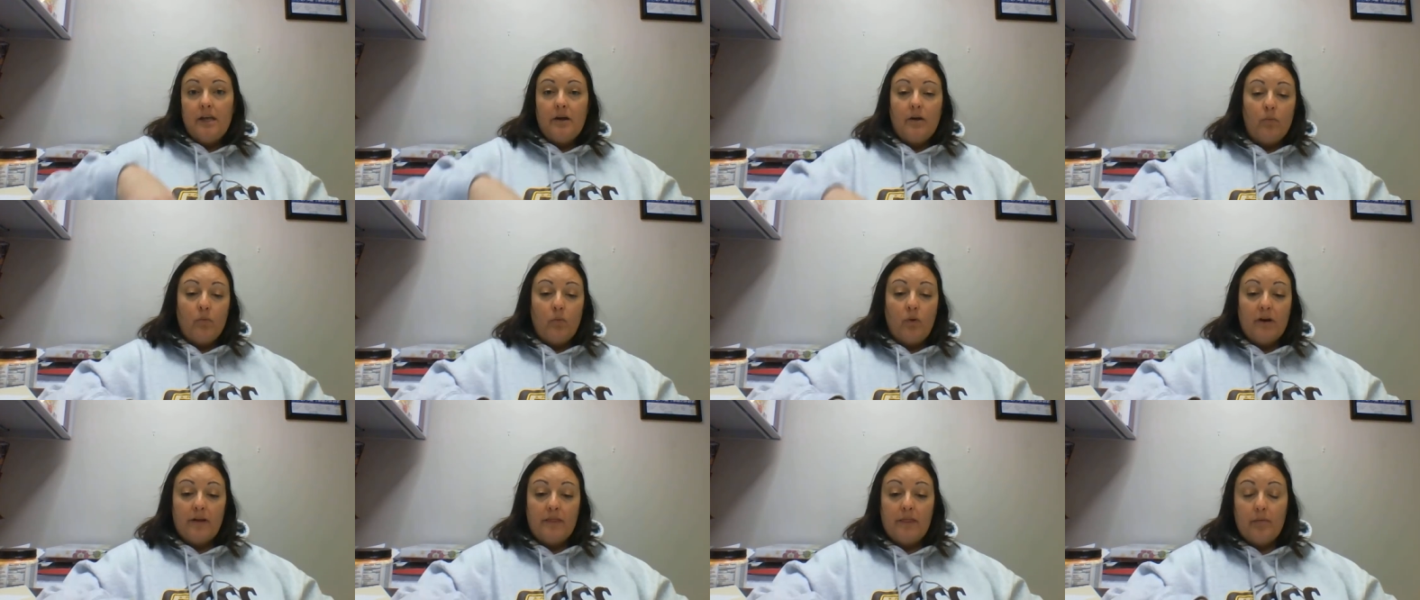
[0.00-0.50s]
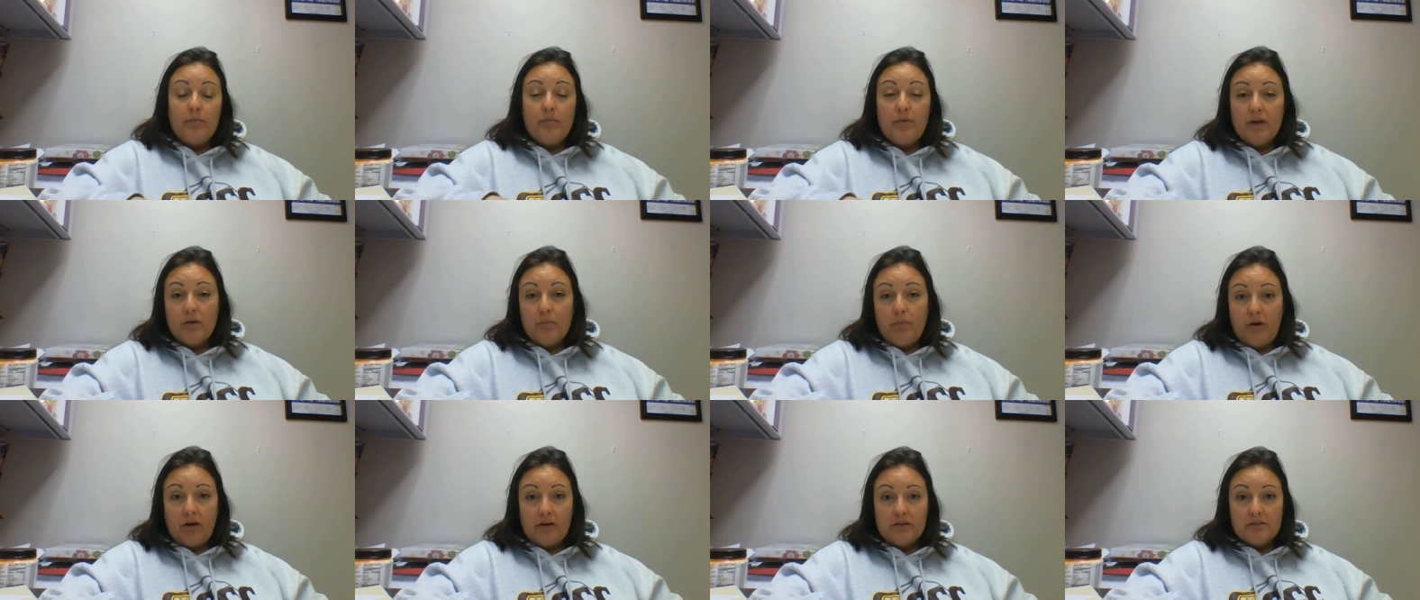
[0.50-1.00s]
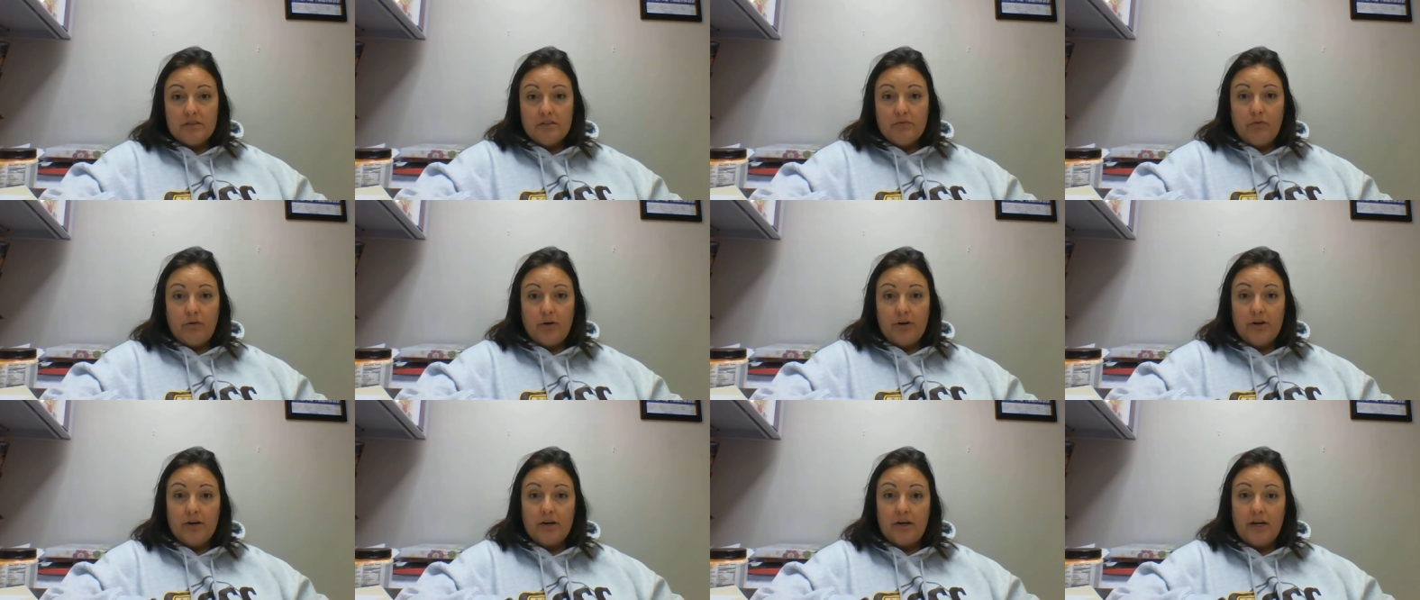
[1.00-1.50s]
one of the big parts of
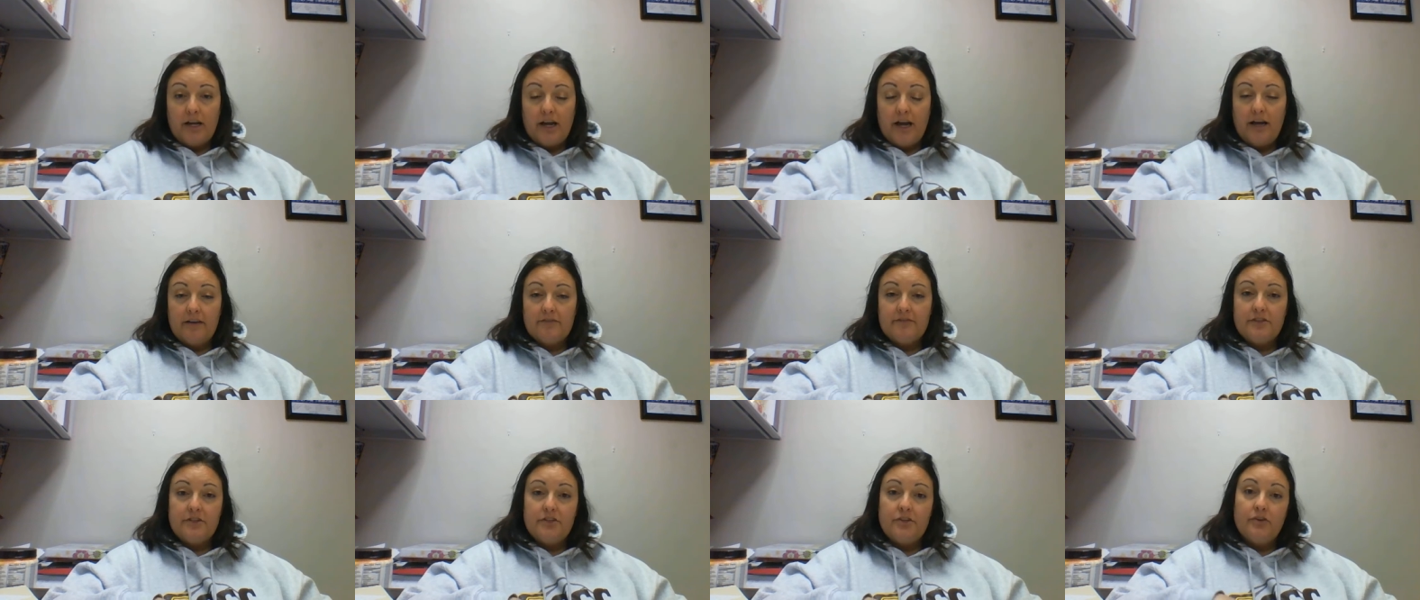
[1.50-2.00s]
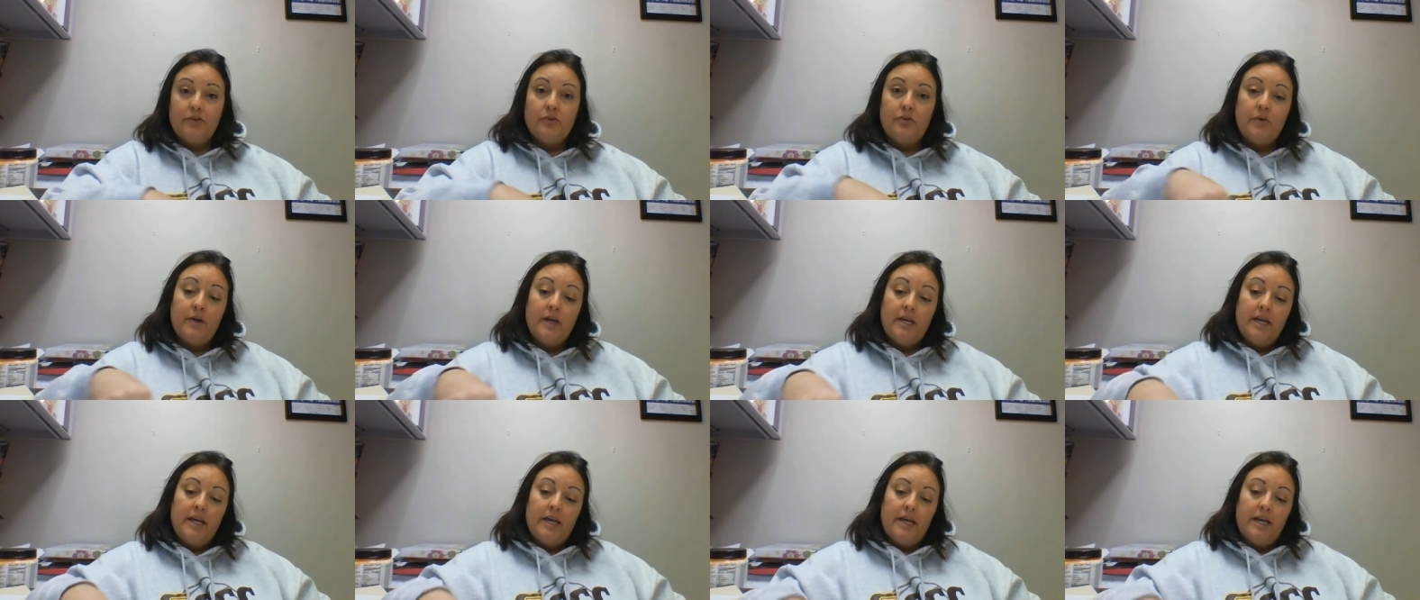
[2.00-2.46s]
what you're going to have to do